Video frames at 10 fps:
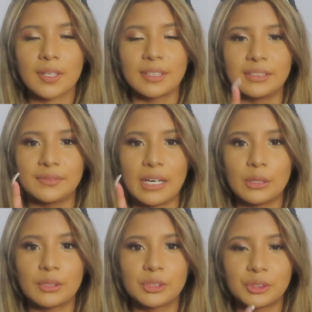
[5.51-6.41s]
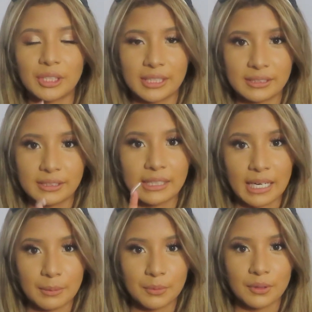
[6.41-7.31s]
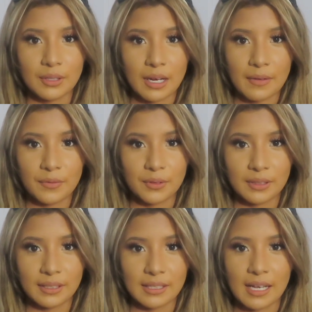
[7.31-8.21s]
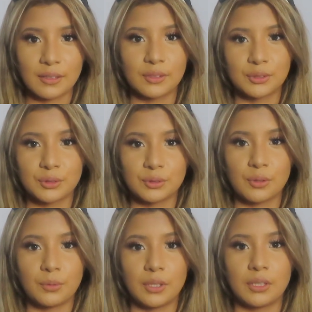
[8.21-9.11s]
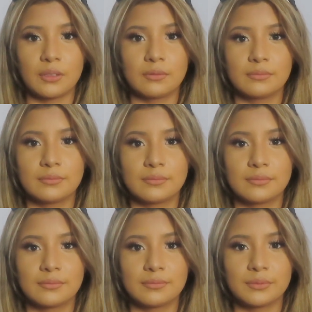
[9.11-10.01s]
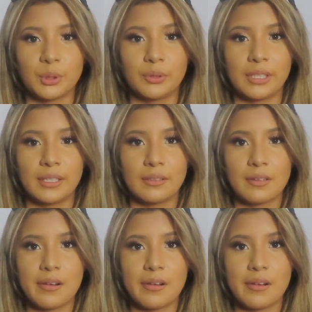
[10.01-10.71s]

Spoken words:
Because if I look straight at the camera, I feel like I look so weird, don't I?